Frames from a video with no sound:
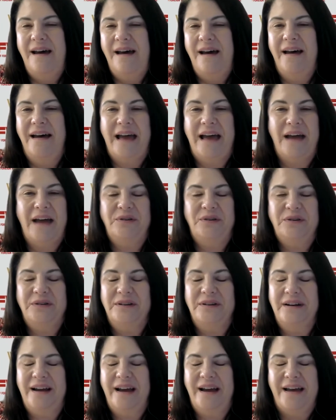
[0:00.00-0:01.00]

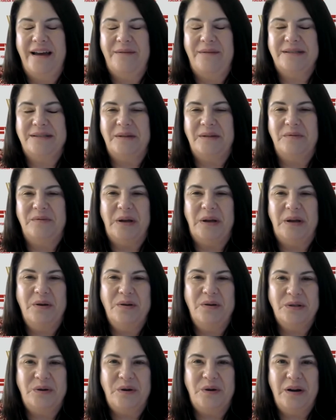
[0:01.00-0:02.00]
After I was done with my
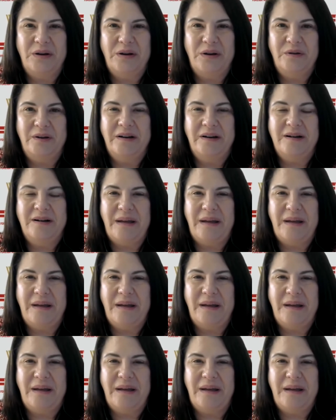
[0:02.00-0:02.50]
Coast Guard career,